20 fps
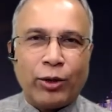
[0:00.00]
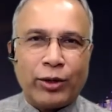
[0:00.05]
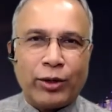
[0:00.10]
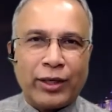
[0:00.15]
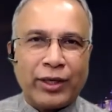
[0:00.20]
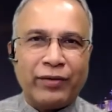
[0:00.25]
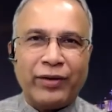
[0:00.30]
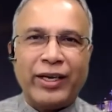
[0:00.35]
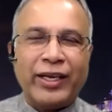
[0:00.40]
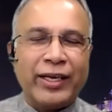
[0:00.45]

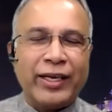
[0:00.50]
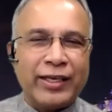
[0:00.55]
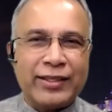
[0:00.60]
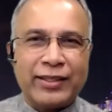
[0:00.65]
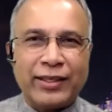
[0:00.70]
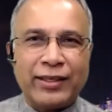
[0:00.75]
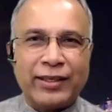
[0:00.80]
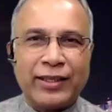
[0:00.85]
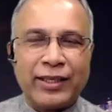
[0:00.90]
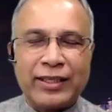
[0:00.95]
dividends
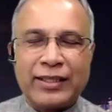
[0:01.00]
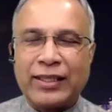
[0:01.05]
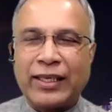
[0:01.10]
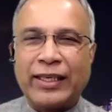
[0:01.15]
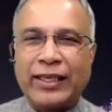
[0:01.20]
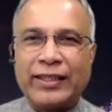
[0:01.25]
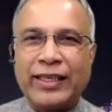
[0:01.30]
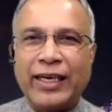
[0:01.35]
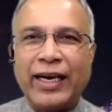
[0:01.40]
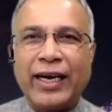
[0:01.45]
and things
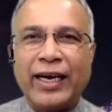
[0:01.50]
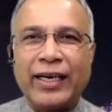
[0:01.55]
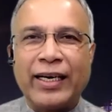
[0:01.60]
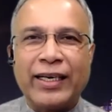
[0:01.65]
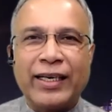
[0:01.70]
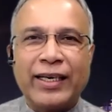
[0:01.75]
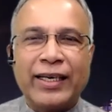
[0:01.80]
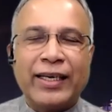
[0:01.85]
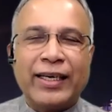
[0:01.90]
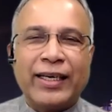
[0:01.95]
like that,
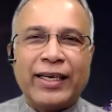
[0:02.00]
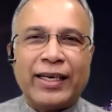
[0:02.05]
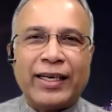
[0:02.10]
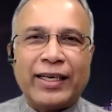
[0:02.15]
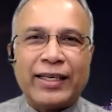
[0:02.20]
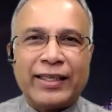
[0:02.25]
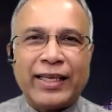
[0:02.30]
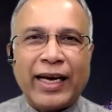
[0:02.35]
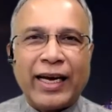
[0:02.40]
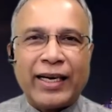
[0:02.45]

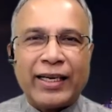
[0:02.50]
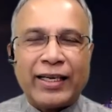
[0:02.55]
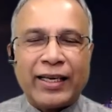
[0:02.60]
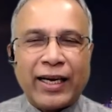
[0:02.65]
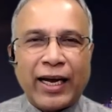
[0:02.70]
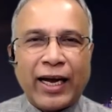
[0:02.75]
that